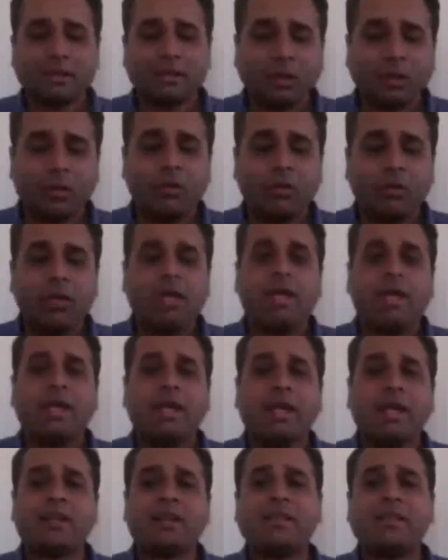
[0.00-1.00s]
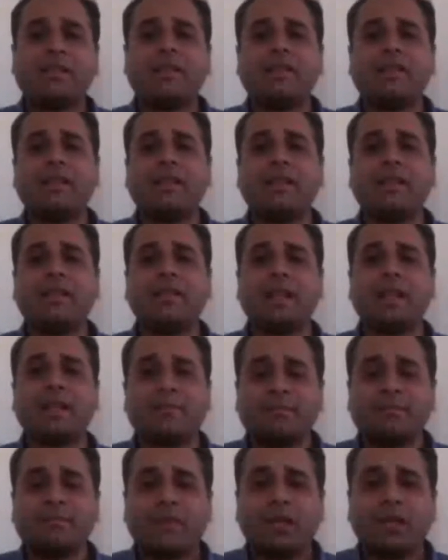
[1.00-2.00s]
Now, interesting thing is
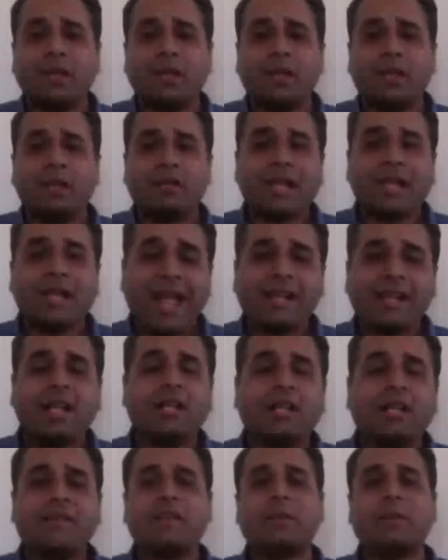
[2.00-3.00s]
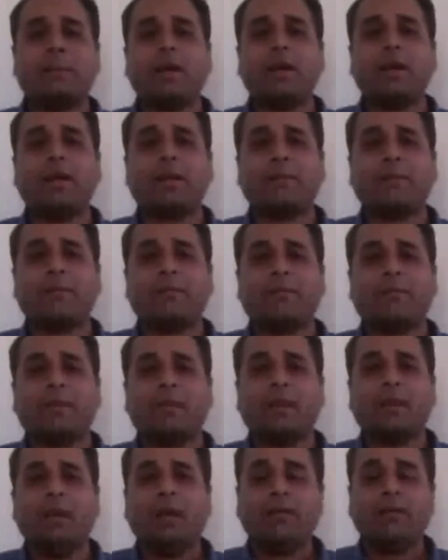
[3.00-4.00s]
that the analysis part,
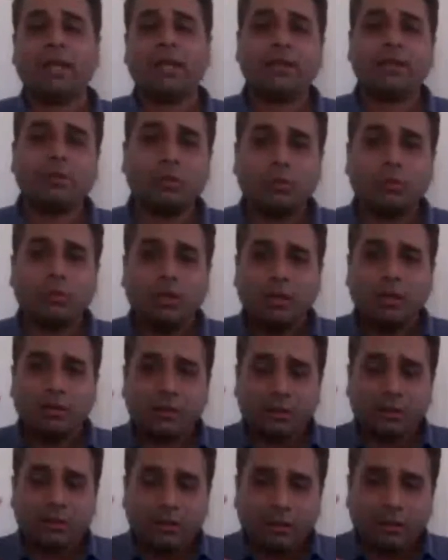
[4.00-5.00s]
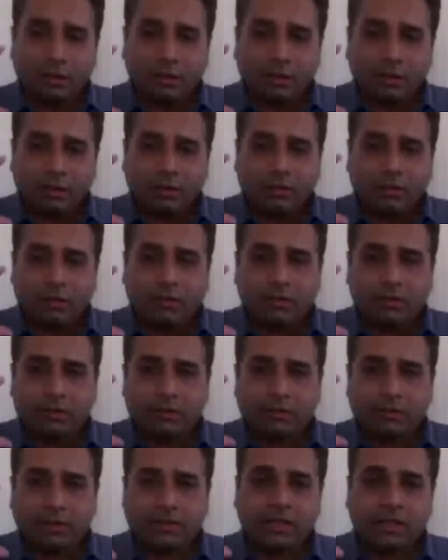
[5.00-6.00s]
when you
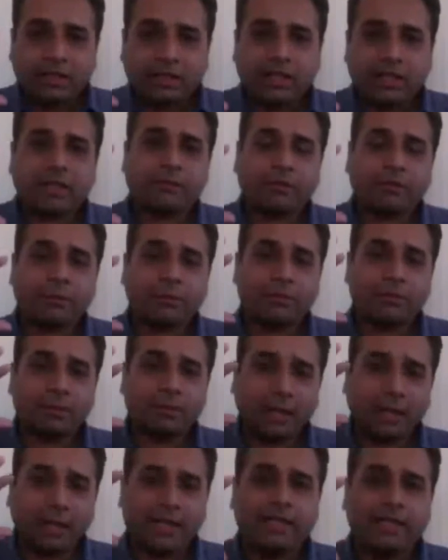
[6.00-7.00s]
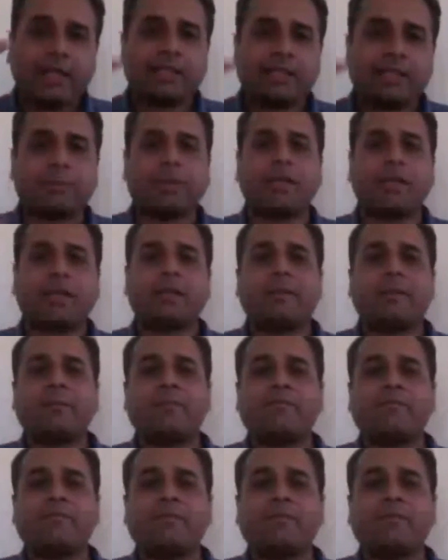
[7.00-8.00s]
see the case from the mind aspect,
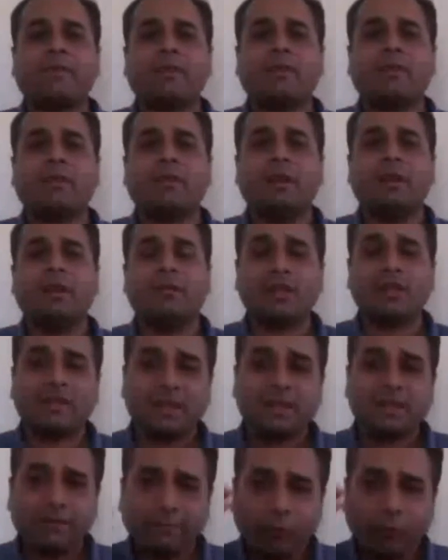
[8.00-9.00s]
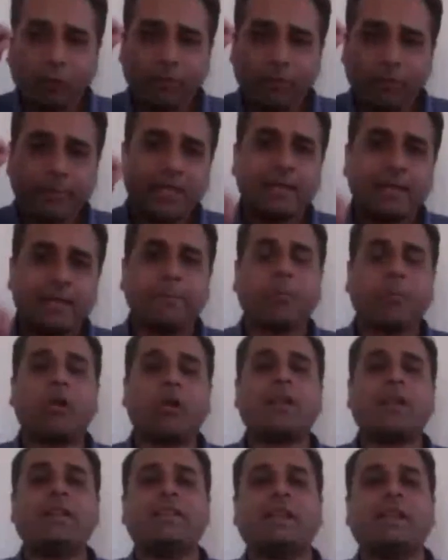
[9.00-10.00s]
we see four main
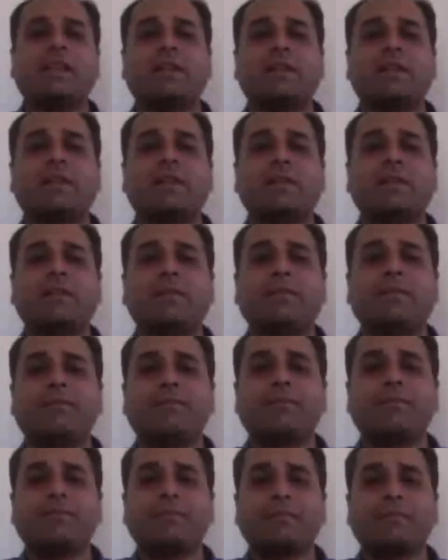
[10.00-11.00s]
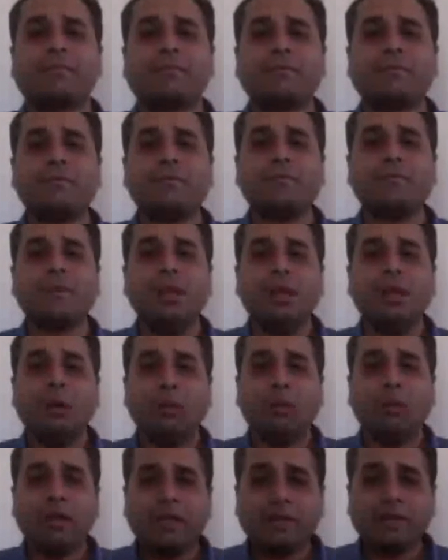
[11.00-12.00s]
important things.
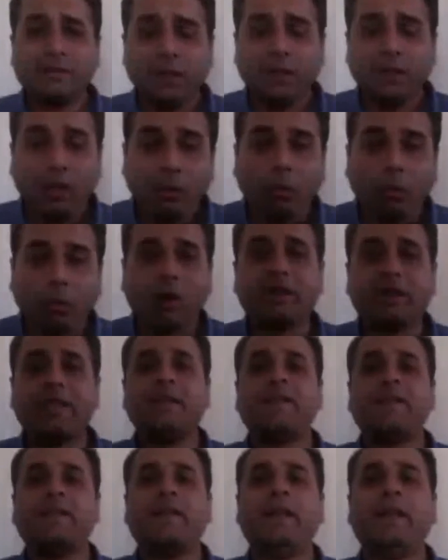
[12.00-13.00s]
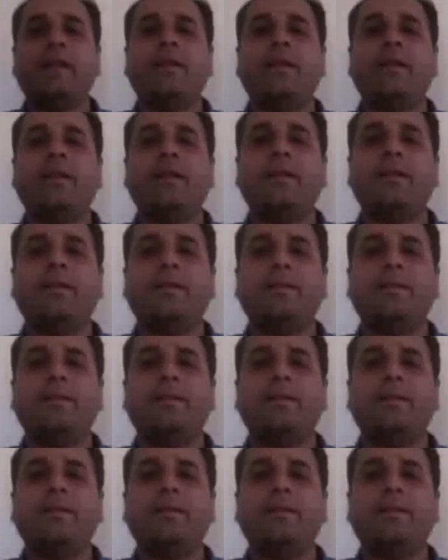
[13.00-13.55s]
One is what he said.